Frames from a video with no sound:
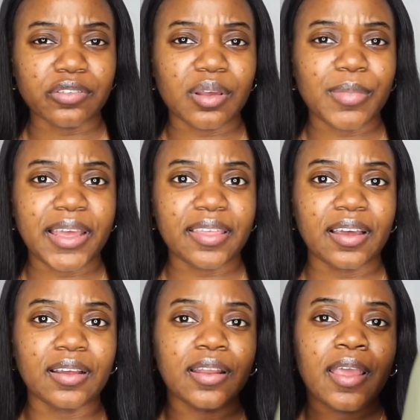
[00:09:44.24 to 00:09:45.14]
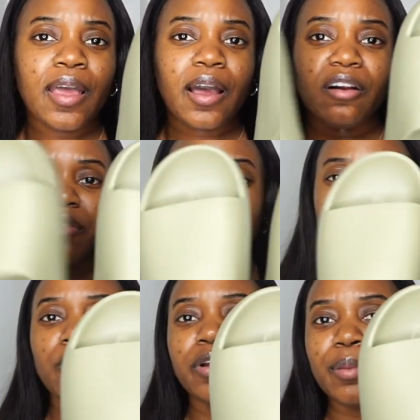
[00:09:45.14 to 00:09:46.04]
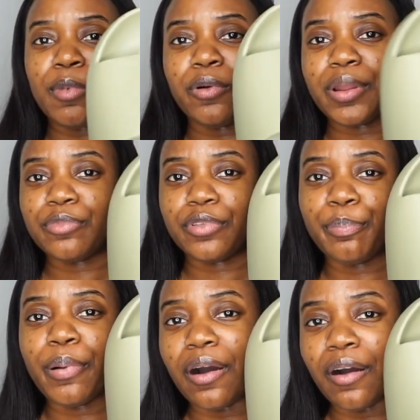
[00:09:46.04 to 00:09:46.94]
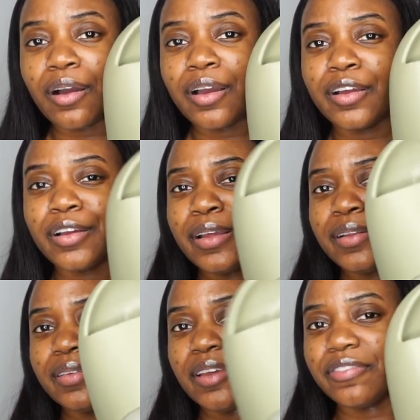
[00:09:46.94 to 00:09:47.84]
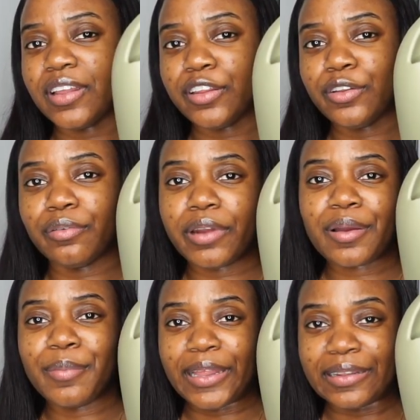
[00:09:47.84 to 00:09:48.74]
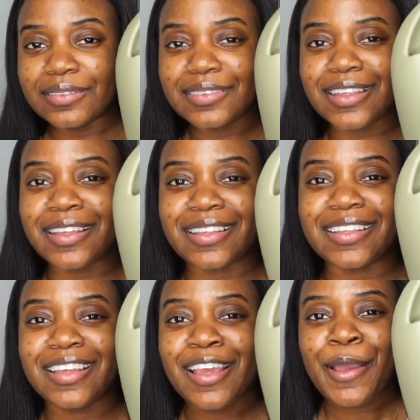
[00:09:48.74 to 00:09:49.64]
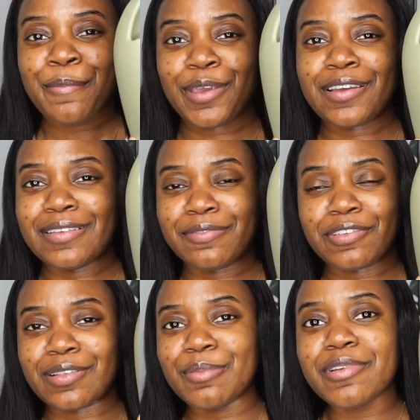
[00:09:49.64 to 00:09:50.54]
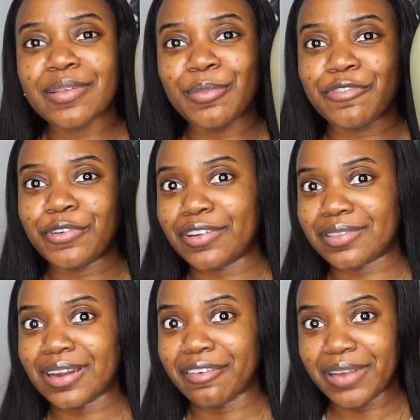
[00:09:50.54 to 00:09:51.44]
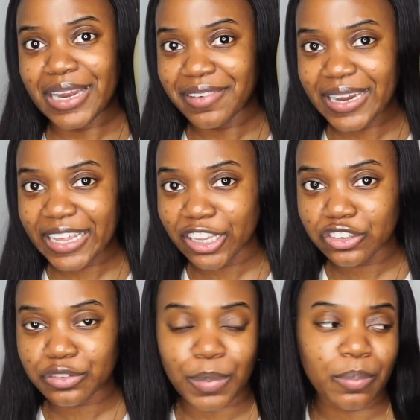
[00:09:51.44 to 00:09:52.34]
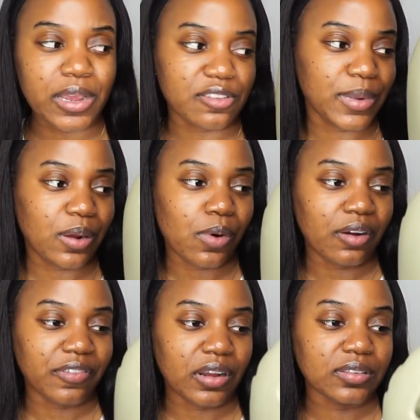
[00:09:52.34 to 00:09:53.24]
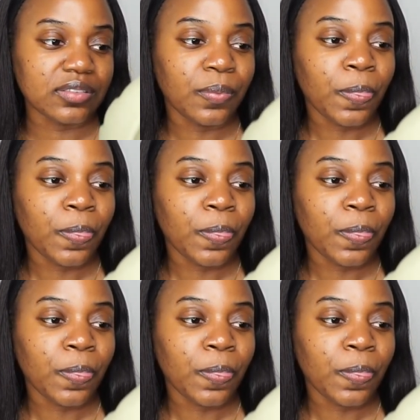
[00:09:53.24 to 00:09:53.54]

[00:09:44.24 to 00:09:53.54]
or something like that. I already wore them. I wore them to the park. Definitely don't recommend because for some reason my foot does it, I really itch, probably because I'm gonna walk fast